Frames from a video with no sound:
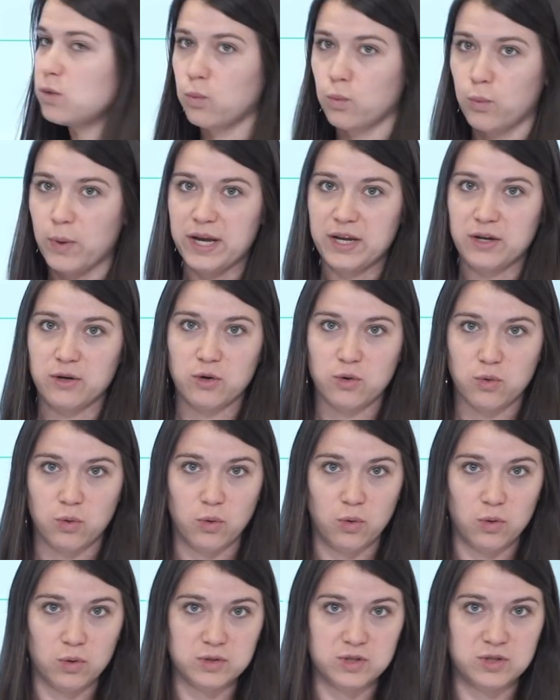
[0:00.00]
when
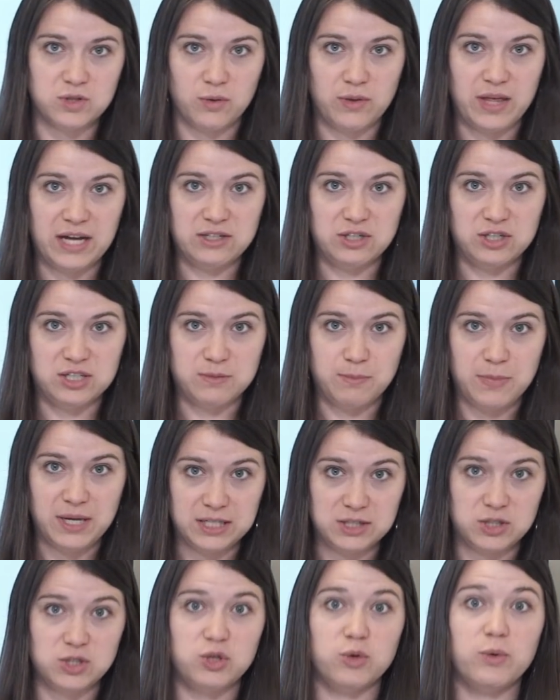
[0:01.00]
cool. So that just
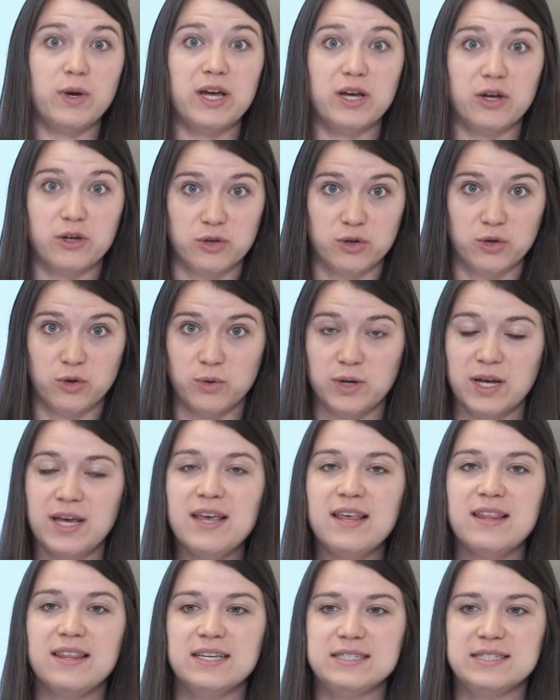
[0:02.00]
means to include
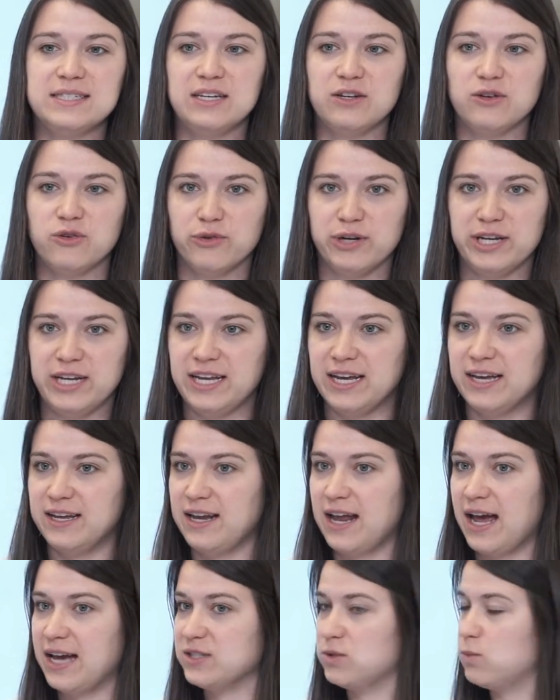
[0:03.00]
this
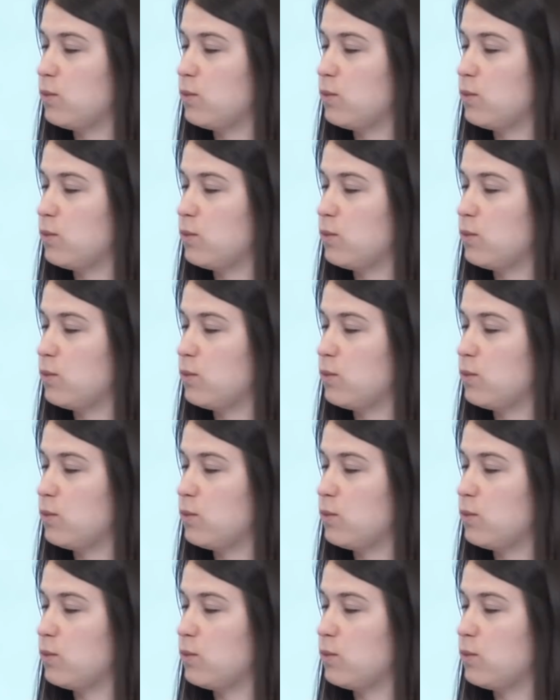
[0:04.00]
ingredient as